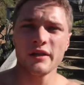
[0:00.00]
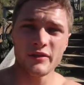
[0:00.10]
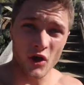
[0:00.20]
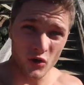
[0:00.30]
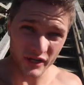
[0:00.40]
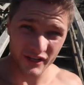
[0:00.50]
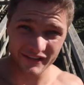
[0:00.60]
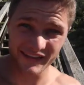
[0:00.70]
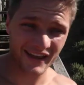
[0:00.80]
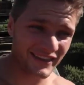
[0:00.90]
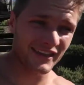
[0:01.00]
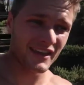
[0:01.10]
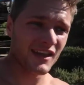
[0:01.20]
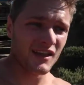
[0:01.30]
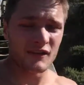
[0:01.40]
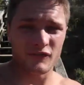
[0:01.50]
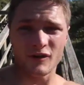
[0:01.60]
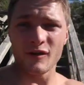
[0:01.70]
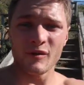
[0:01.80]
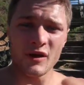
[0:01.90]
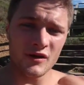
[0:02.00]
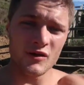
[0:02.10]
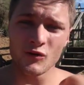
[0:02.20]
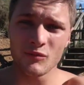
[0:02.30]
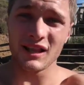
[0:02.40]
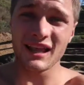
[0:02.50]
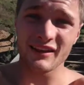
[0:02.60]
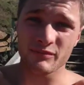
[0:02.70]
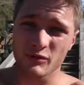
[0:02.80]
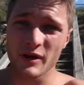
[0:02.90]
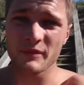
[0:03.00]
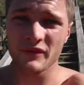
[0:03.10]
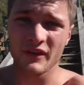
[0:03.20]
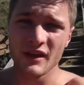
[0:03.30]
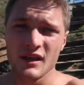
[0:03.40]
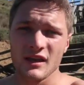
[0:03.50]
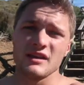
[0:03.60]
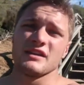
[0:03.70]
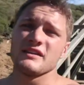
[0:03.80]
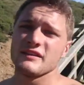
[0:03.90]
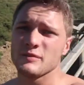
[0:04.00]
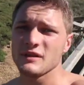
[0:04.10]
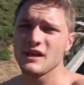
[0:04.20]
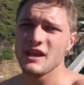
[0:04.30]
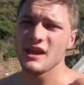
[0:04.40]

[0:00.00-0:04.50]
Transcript: The old hill of death from all my last preps in Gisborne.